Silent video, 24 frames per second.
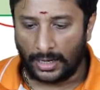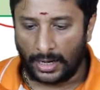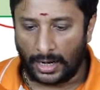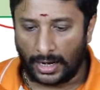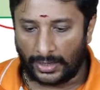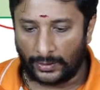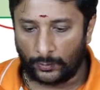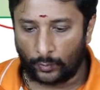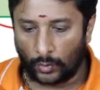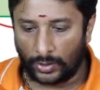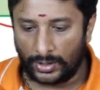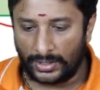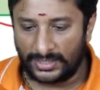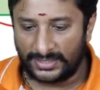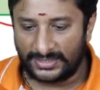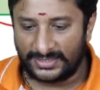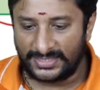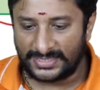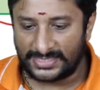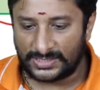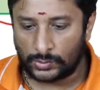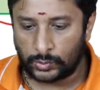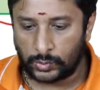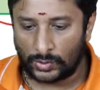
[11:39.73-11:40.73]
and only
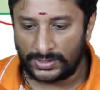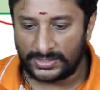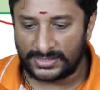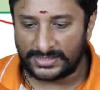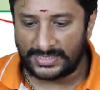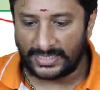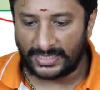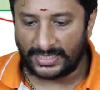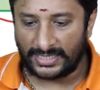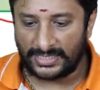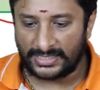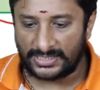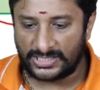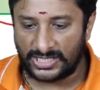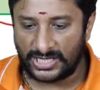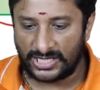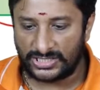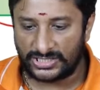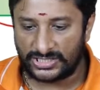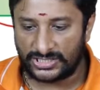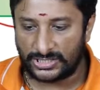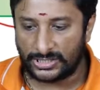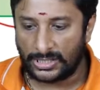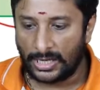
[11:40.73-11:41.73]
this one is getting
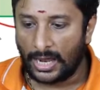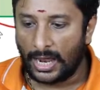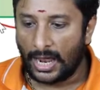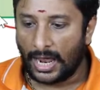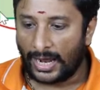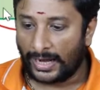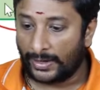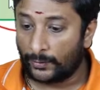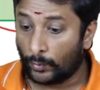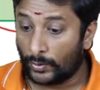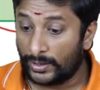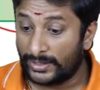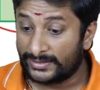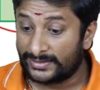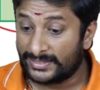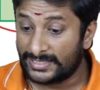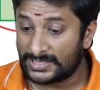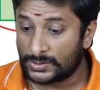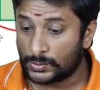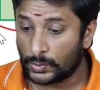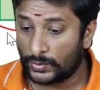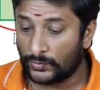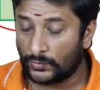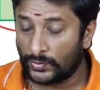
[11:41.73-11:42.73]
changed and only
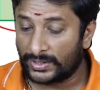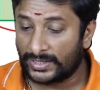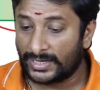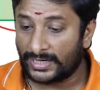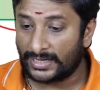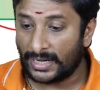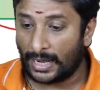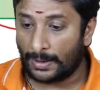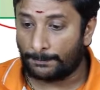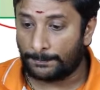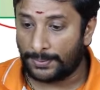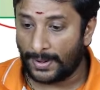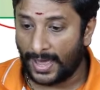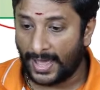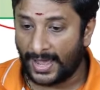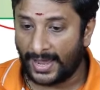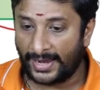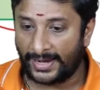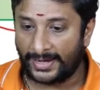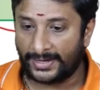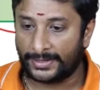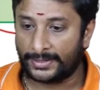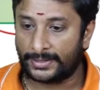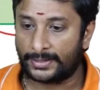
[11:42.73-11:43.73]
this one will get
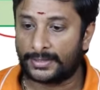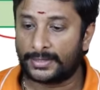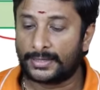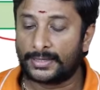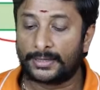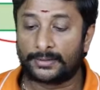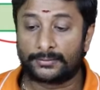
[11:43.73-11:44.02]
applied.